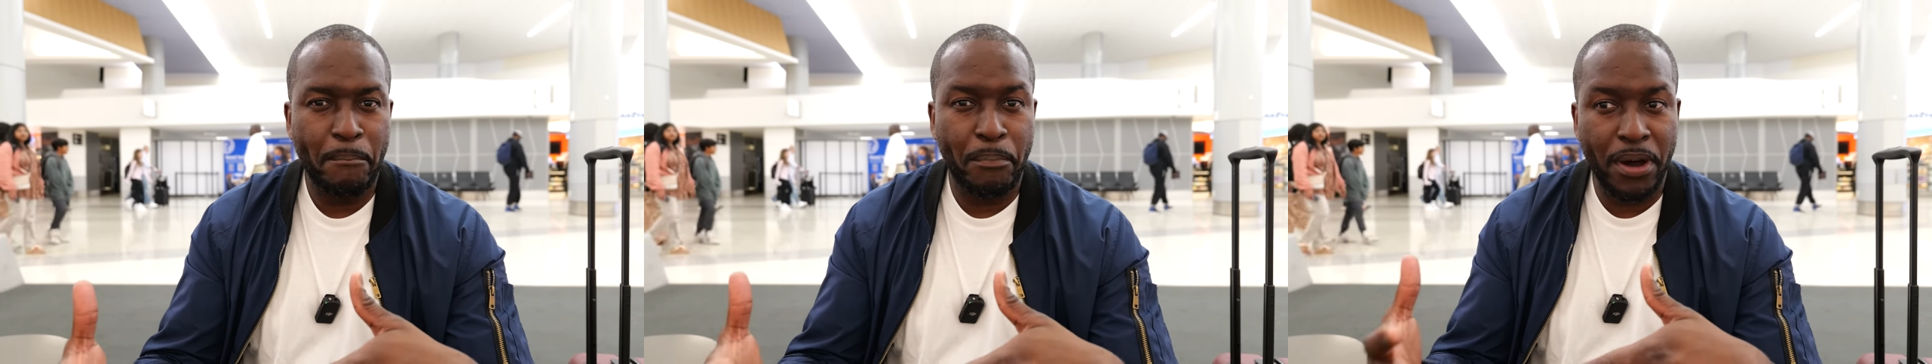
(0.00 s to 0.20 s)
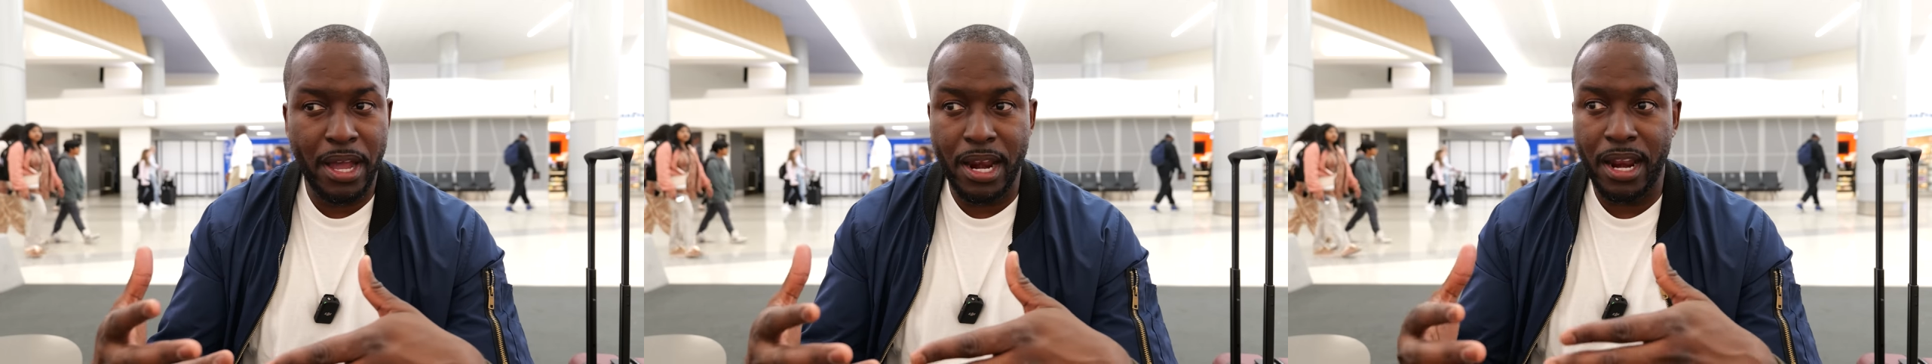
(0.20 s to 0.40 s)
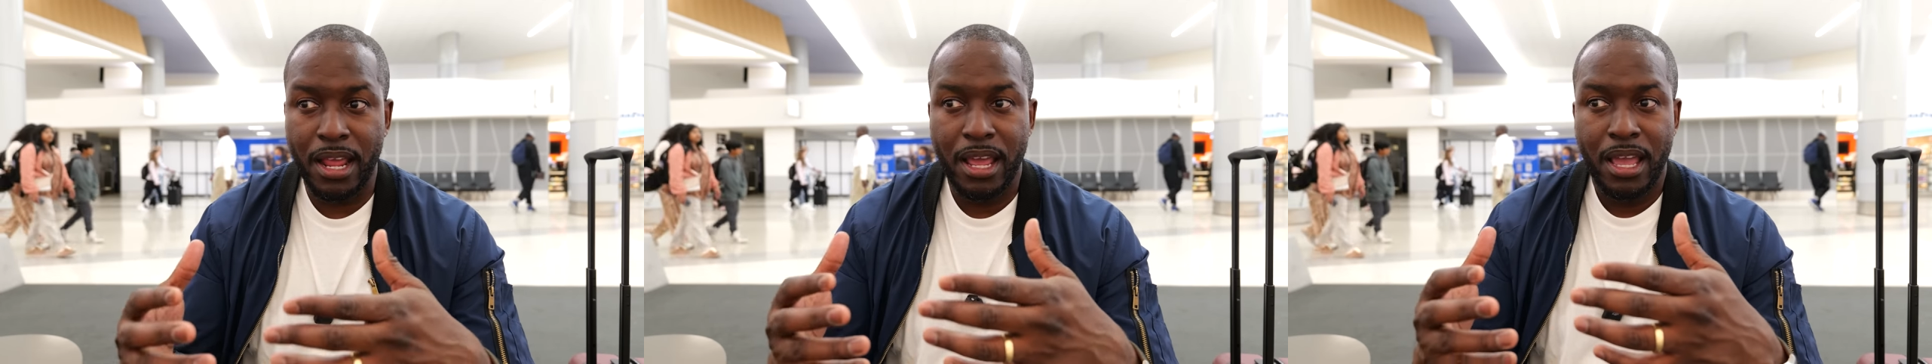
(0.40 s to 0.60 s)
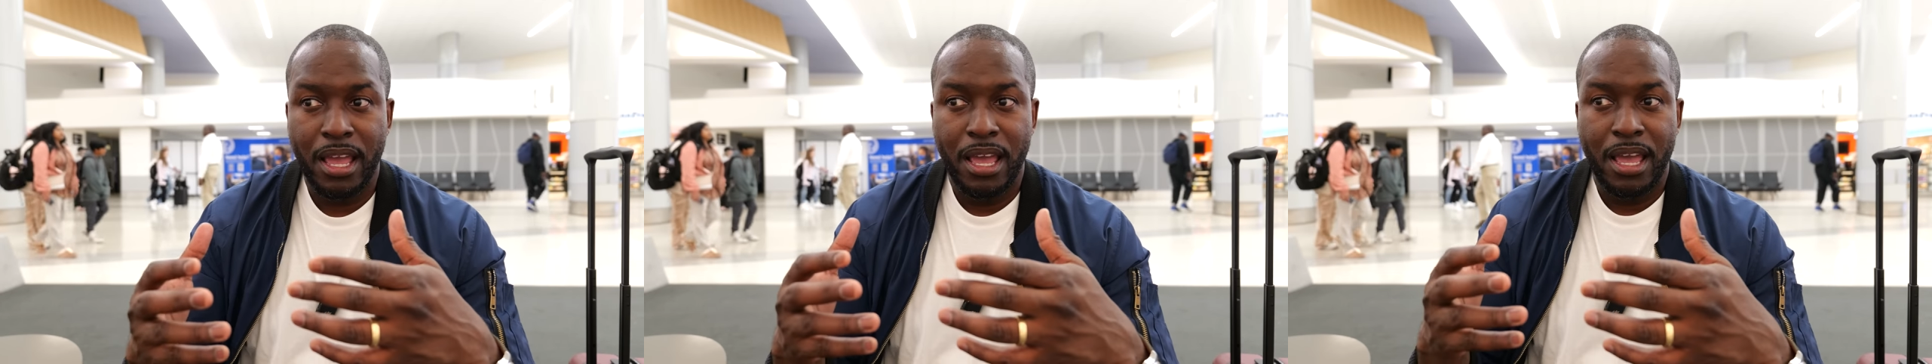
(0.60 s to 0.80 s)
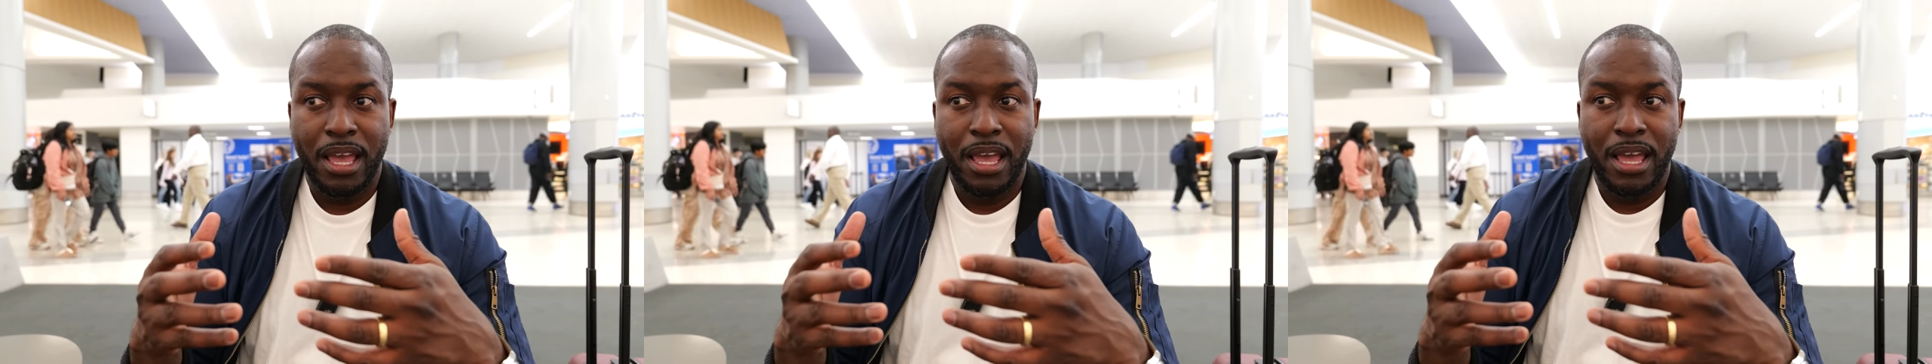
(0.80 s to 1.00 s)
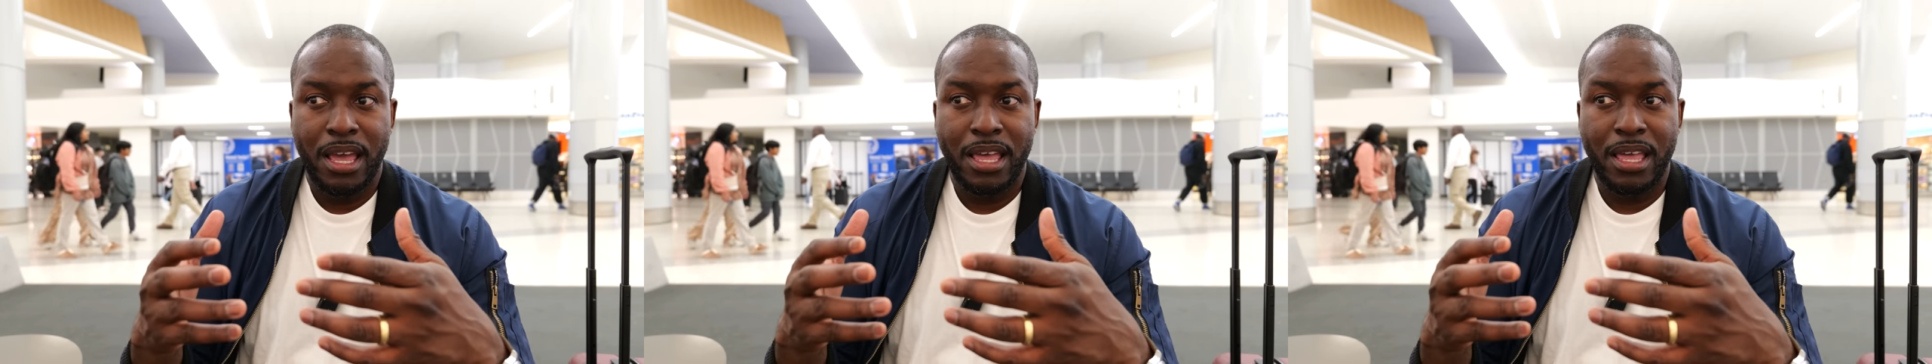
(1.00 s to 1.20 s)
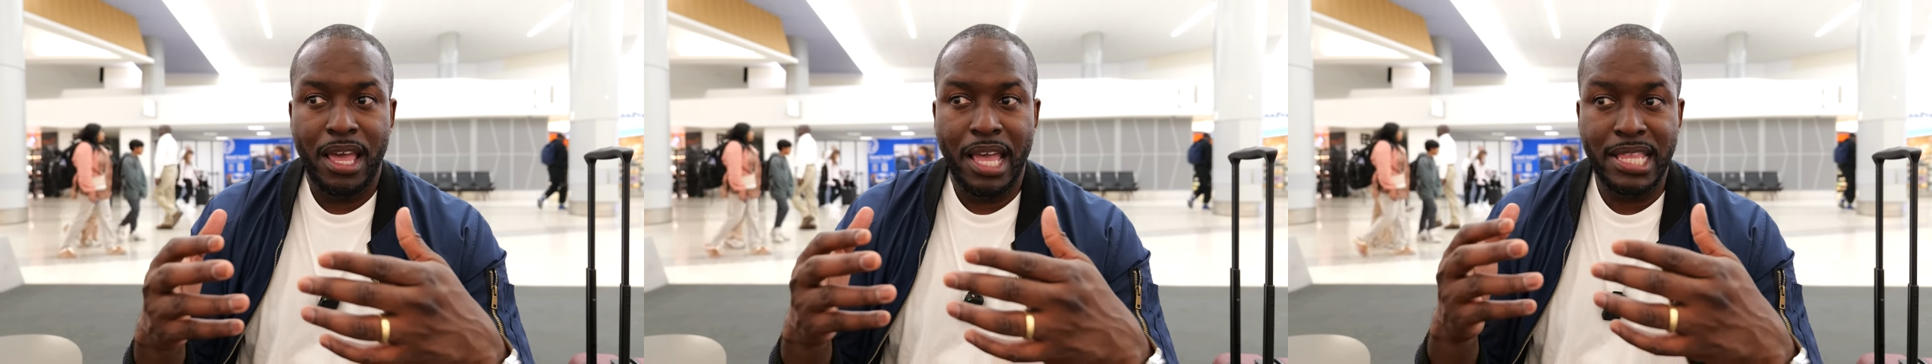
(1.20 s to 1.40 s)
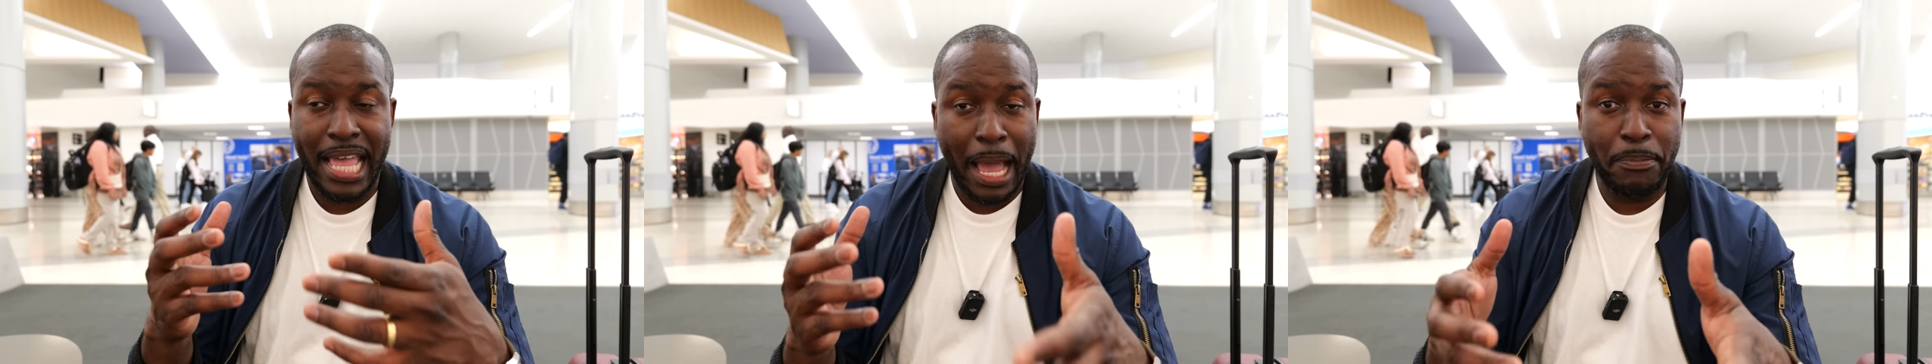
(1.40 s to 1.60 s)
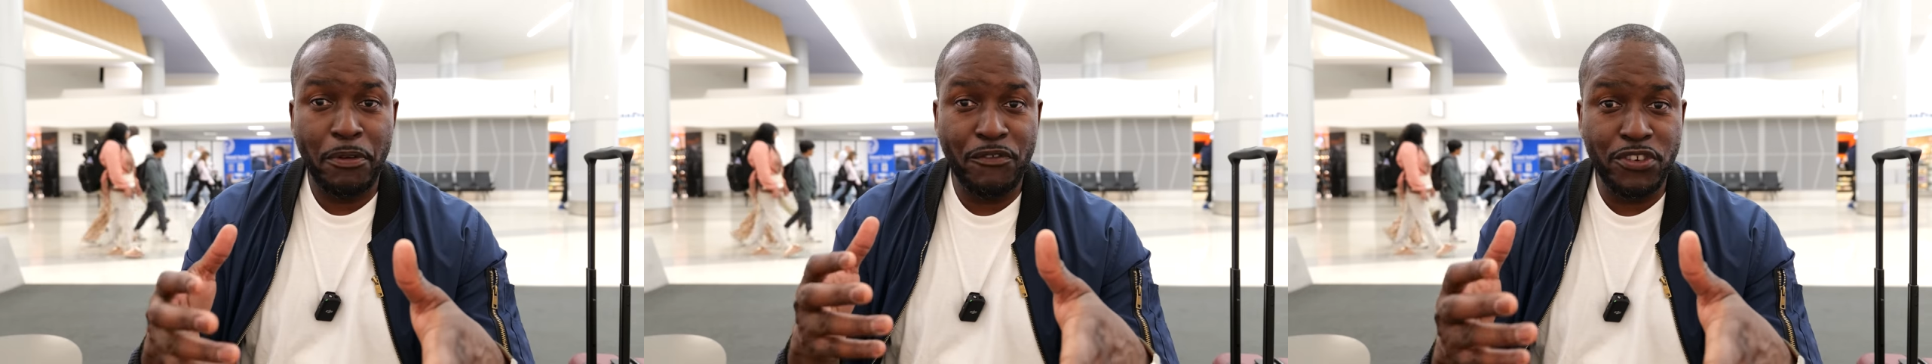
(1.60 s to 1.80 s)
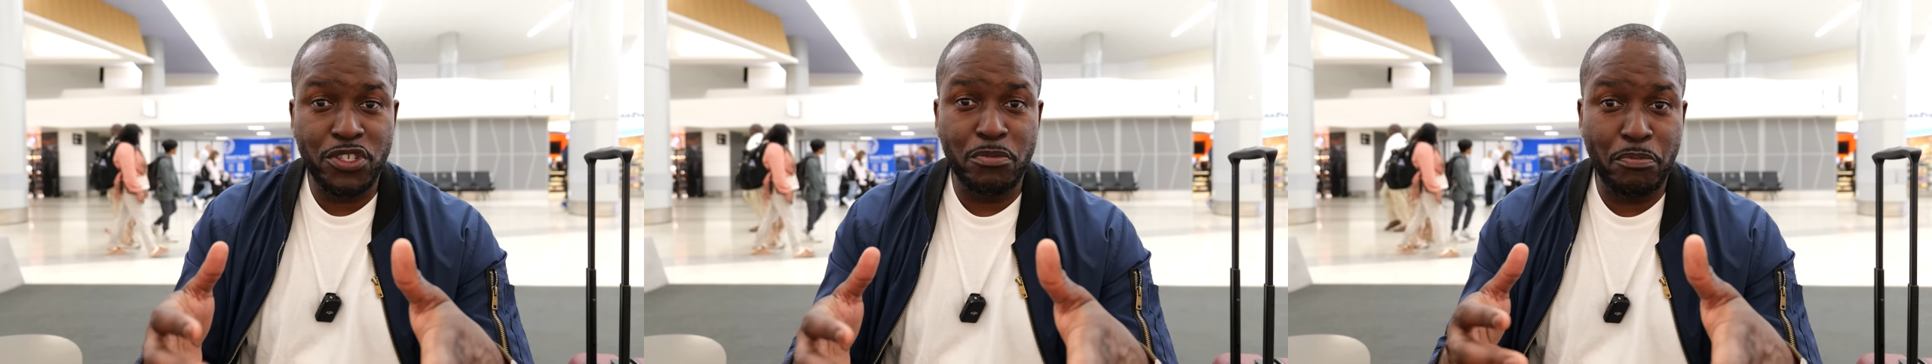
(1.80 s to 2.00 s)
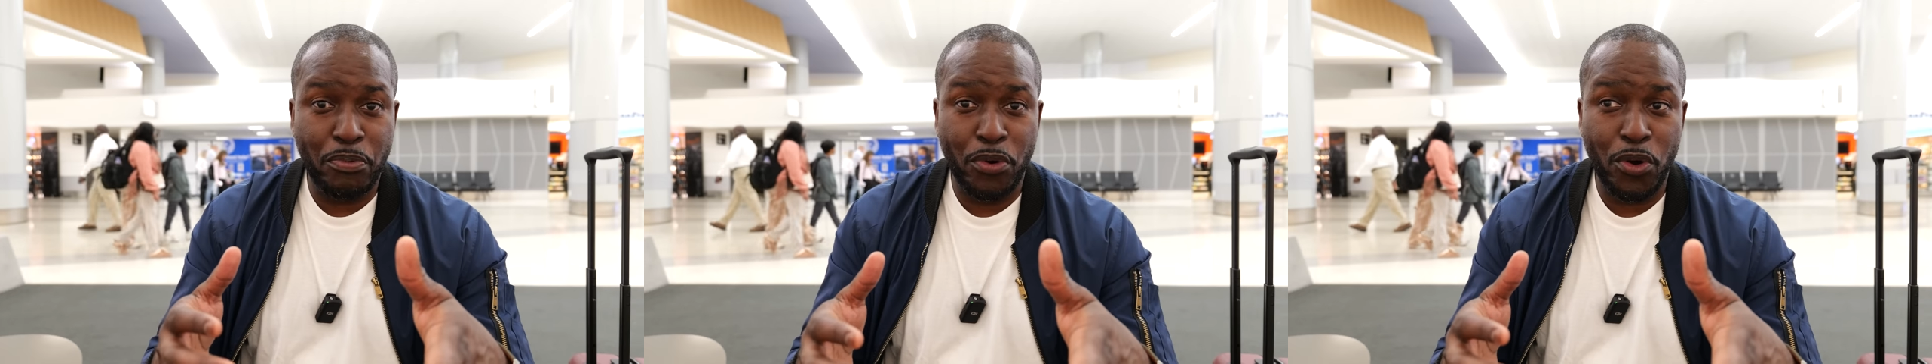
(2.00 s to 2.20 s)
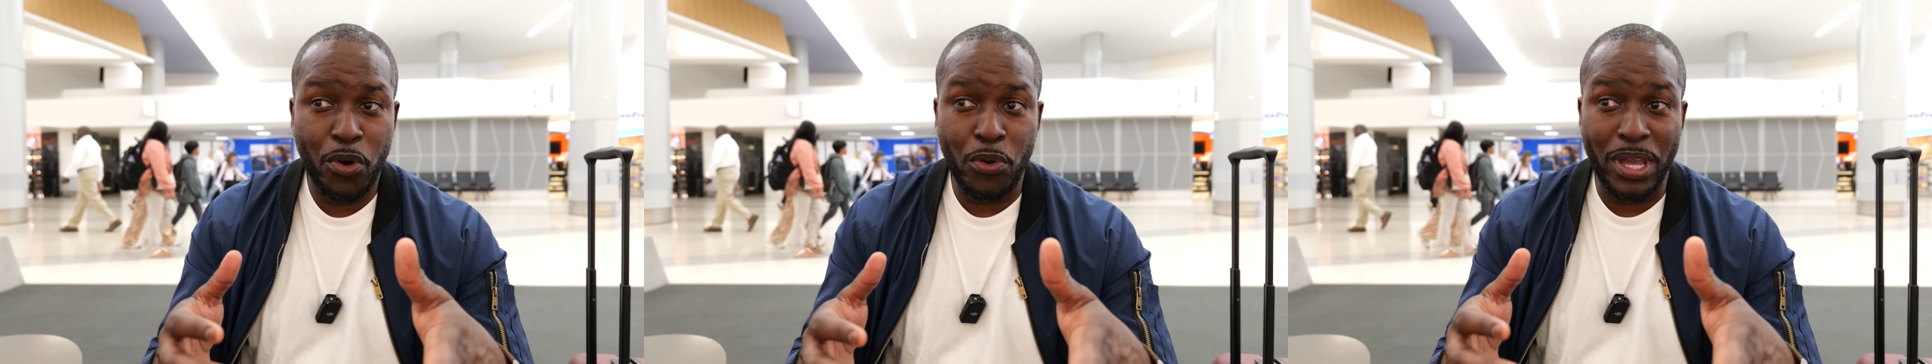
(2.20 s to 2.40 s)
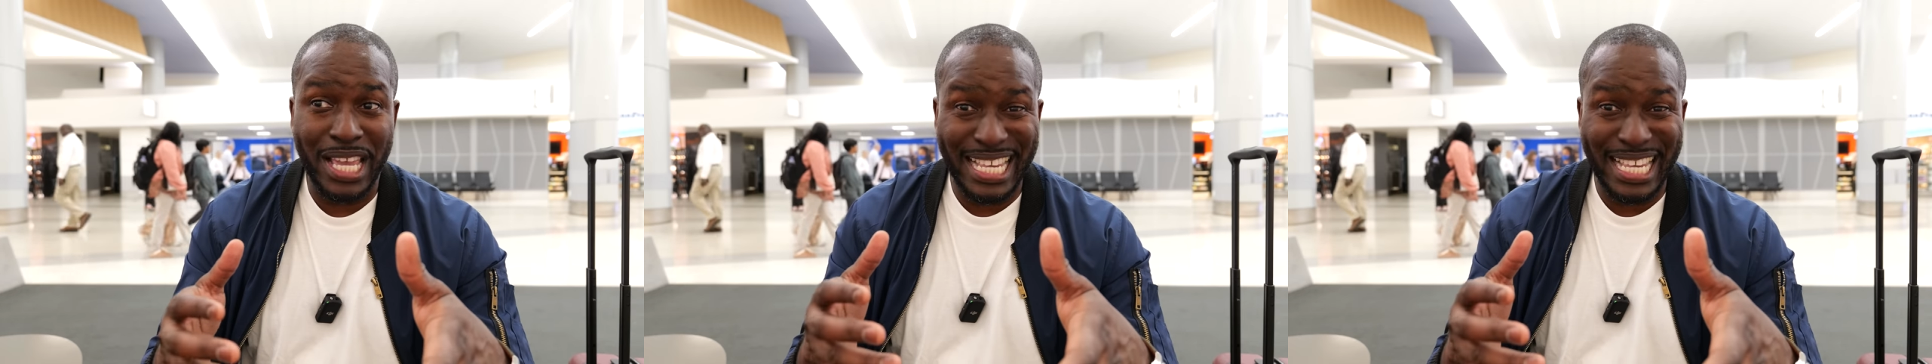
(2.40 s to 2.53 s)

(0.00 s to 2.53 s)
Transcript: But the Apple Vision Pro